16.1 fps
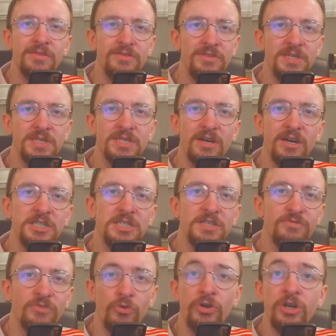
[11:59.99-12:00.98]
These sides
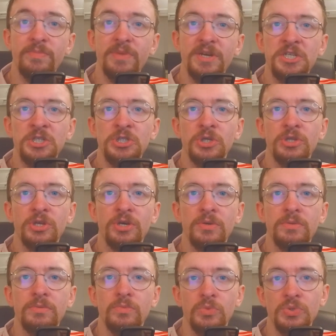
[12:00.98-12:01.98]
have already met each other
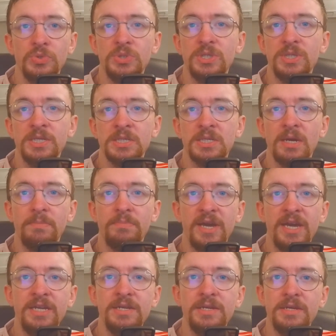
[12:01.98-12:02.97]
once in this
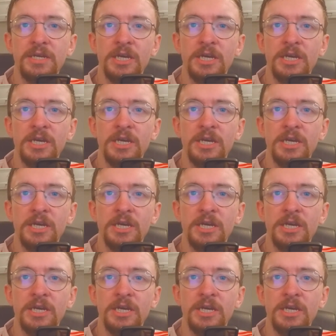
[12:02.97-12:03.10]
campaign, in